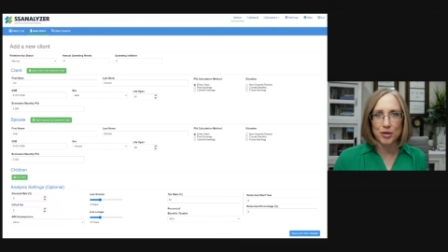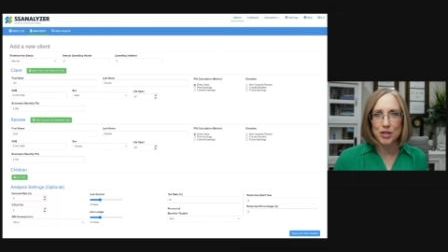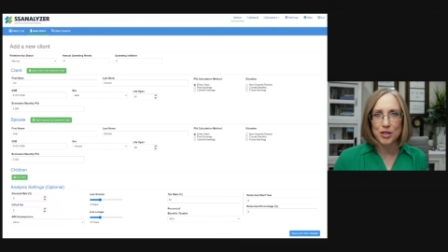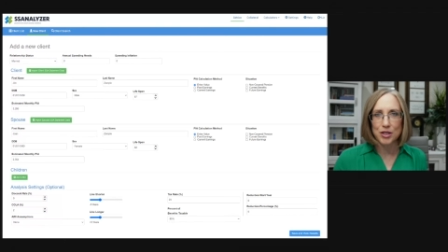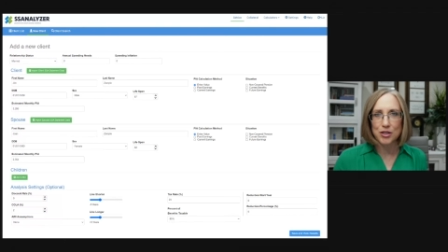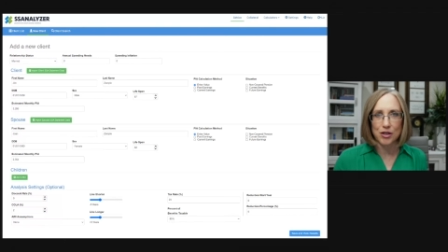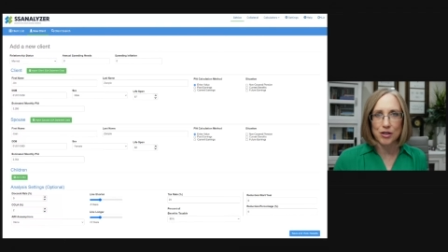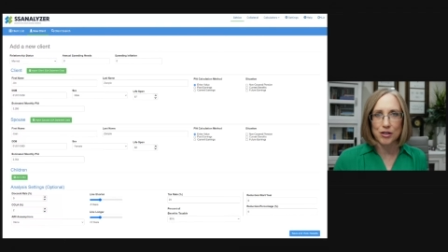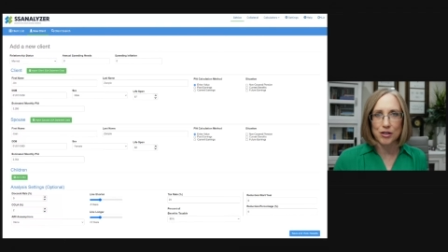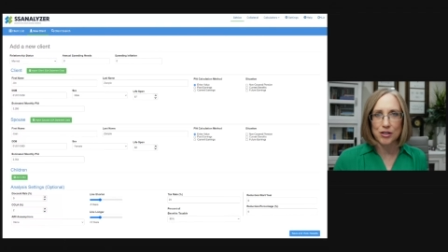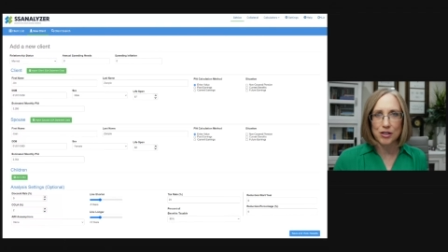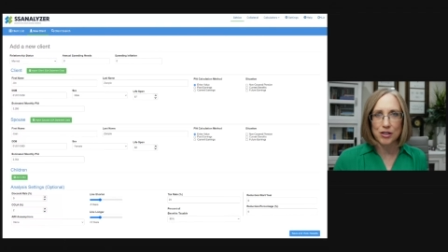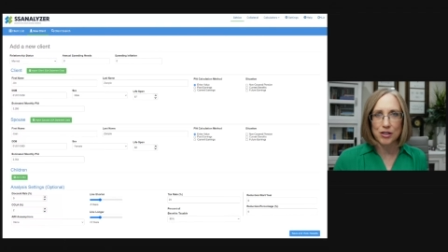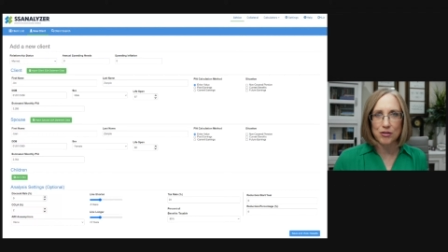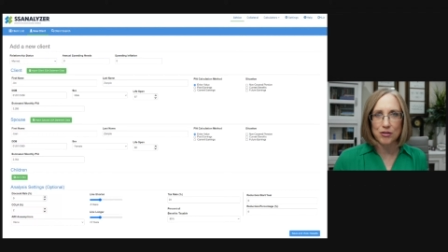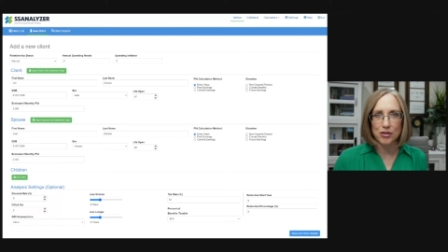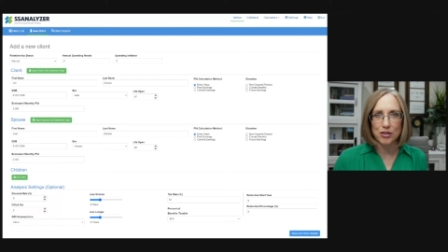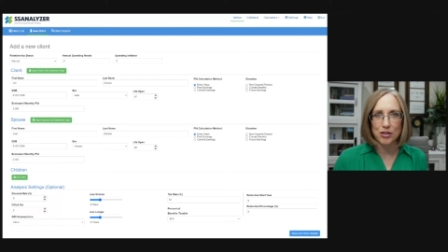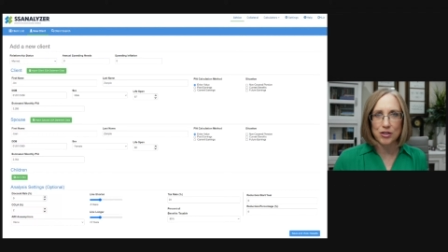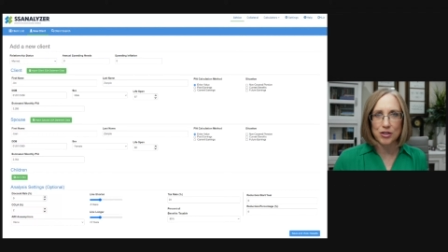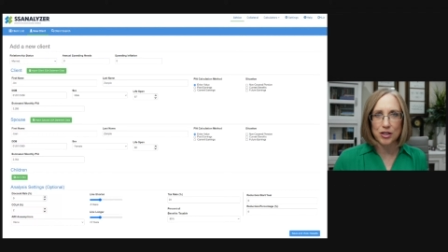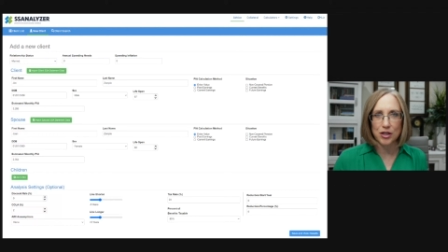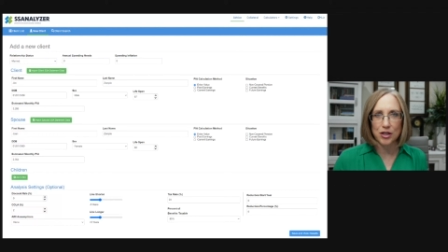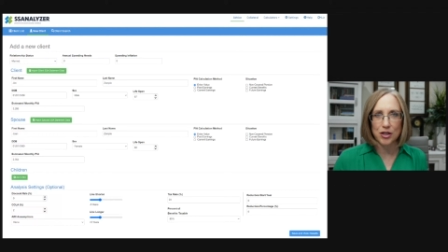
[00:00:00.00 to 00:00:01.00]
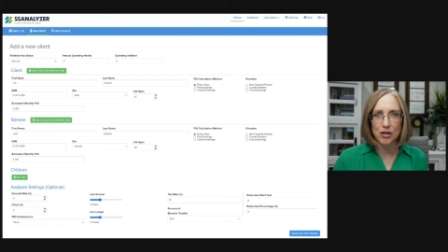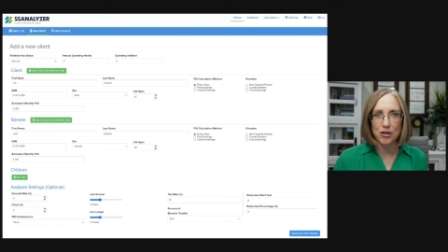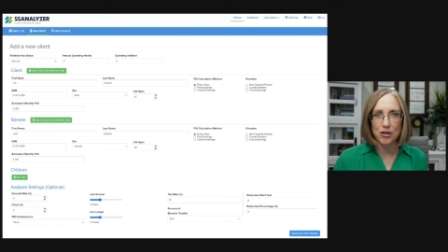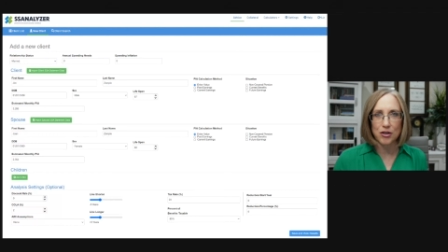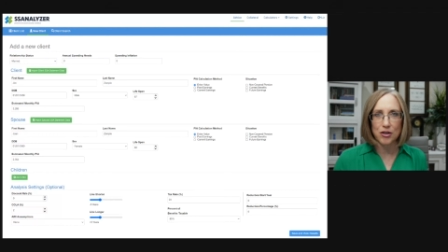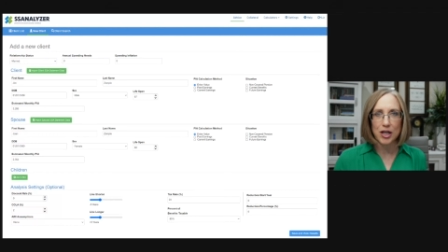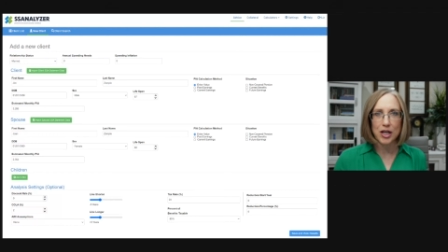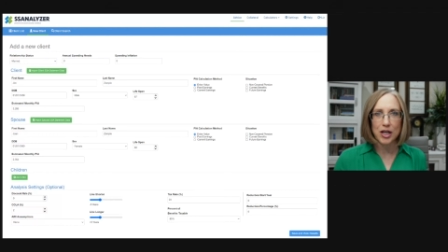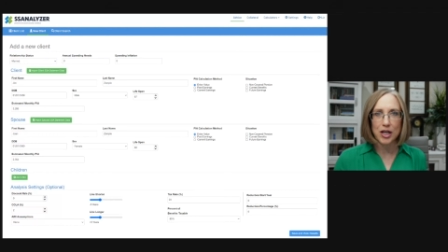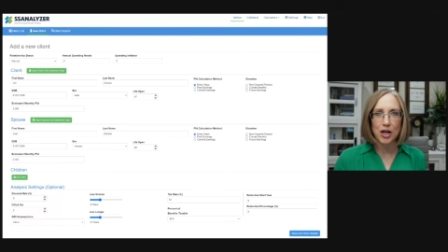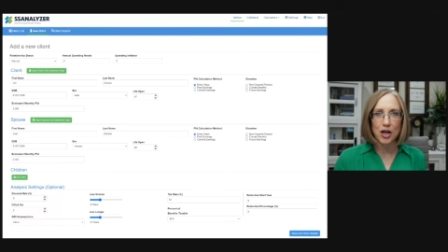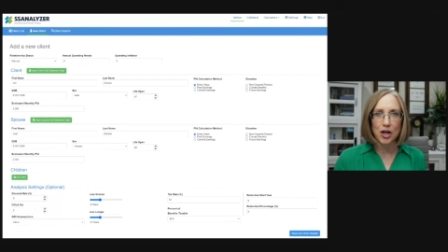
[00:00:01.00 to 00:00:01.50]
to start Social
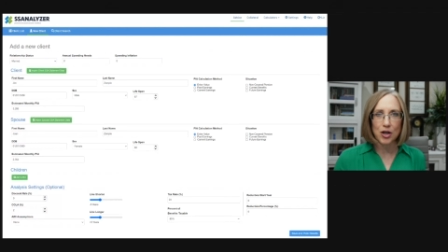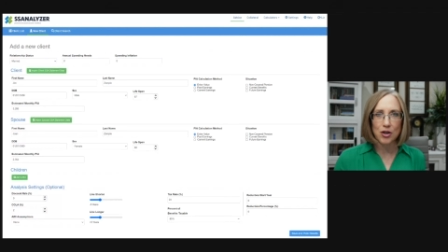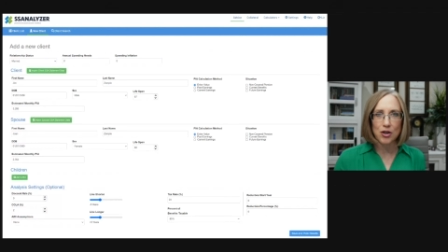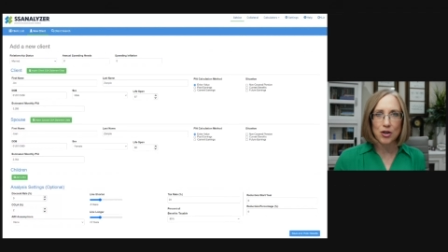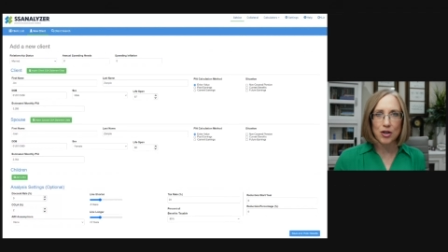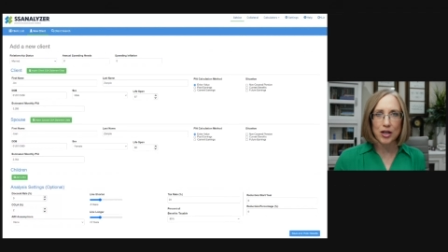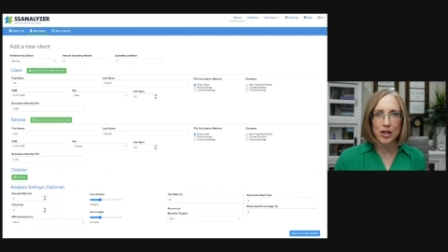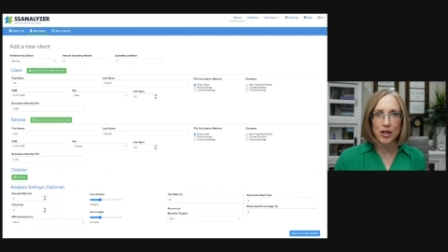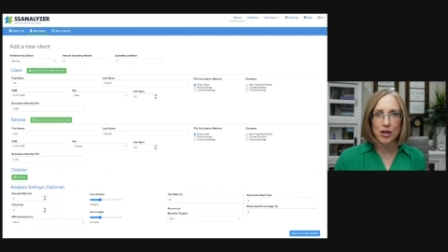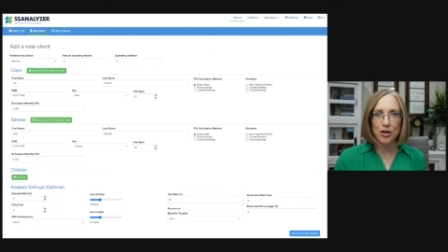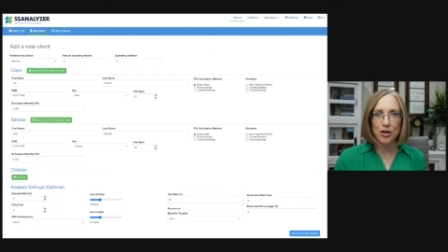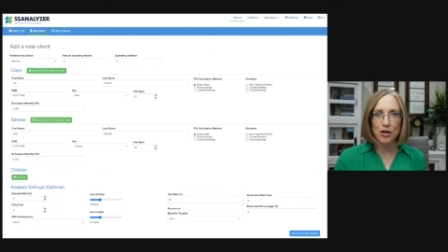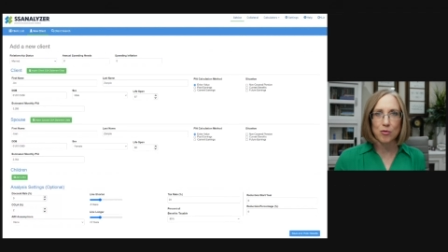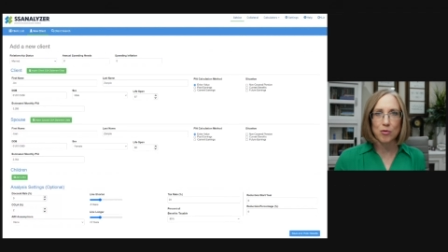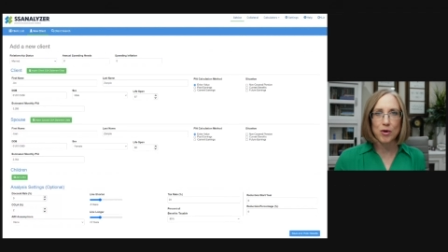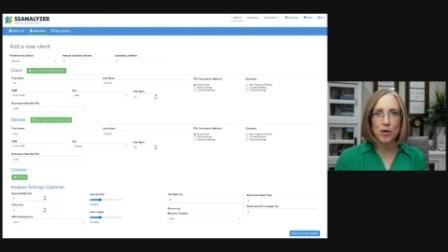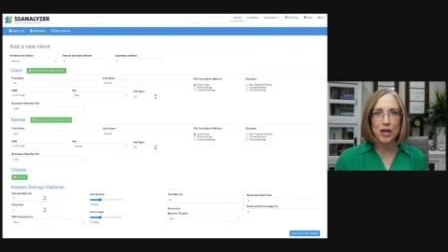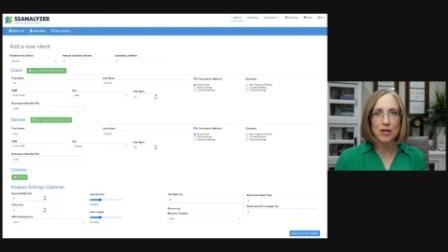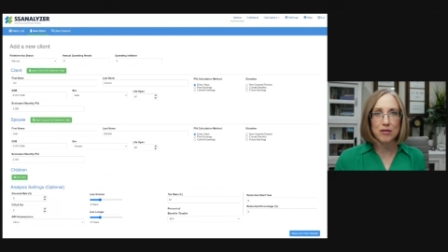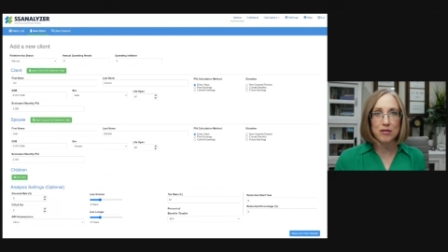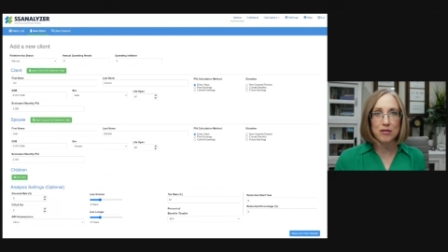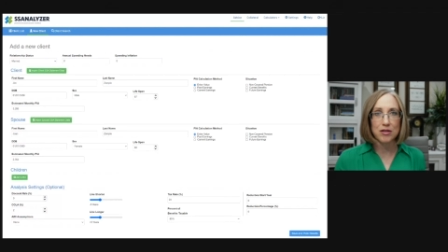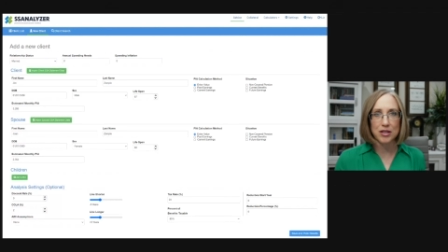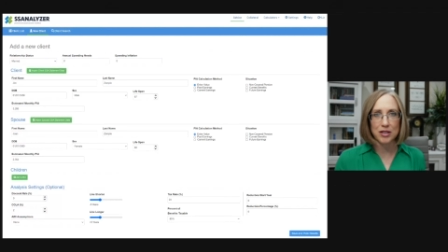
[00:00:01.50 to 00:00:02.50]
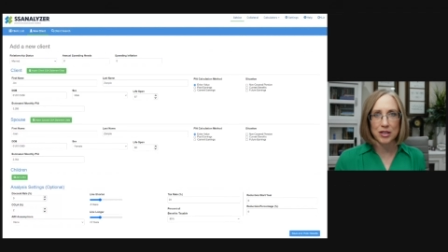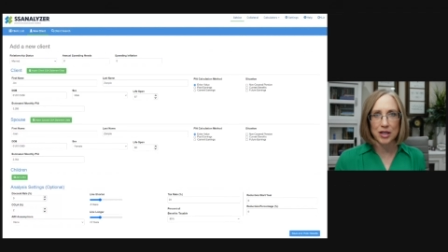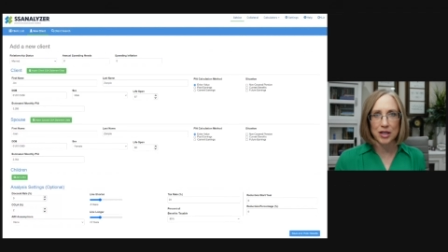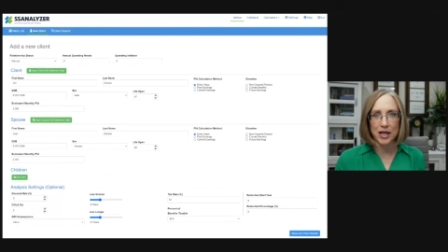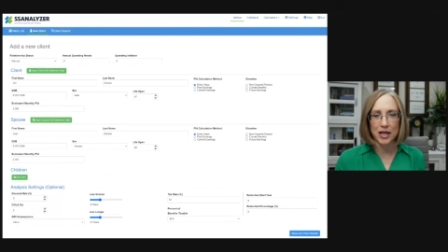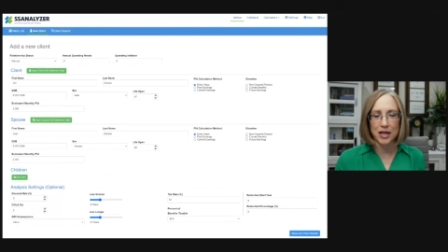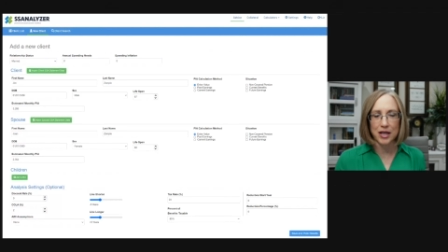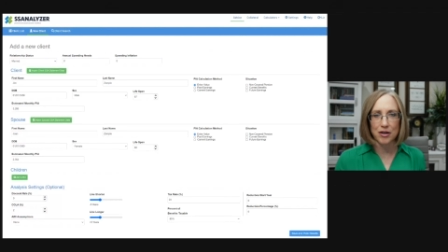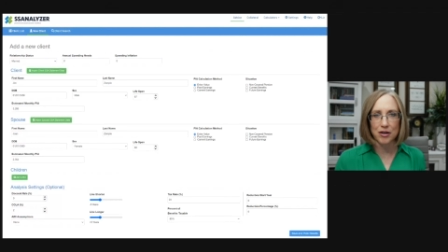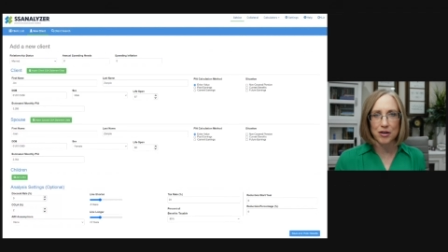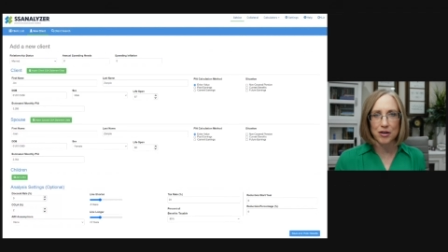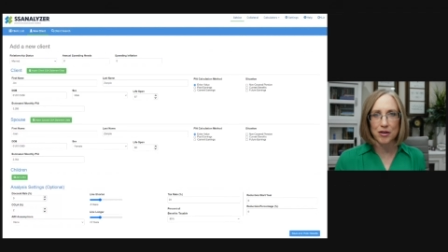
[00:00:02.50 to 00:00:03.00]
Security earlier rather than
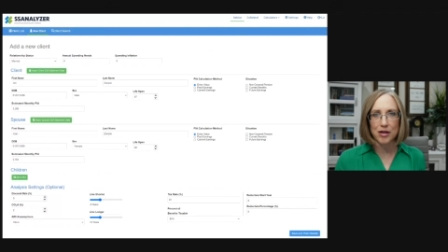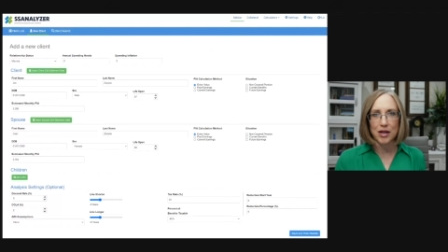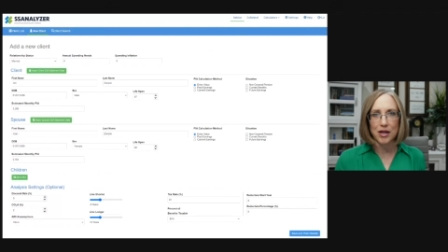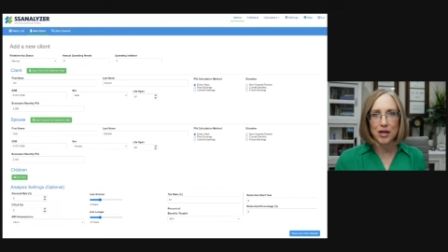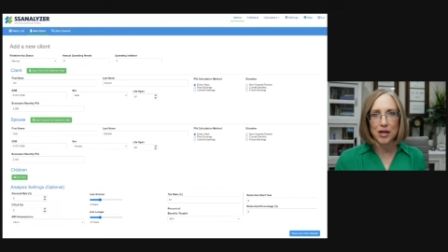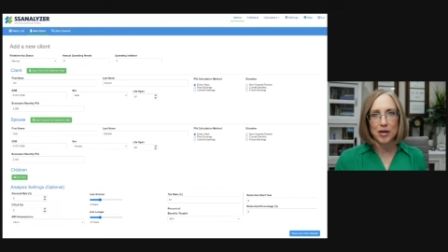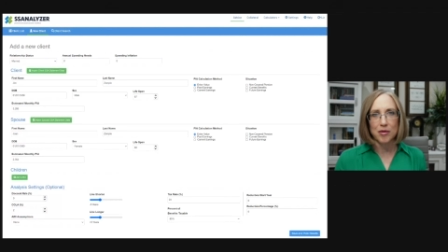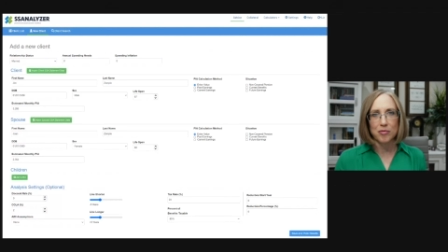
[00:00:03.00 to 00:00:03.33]
later,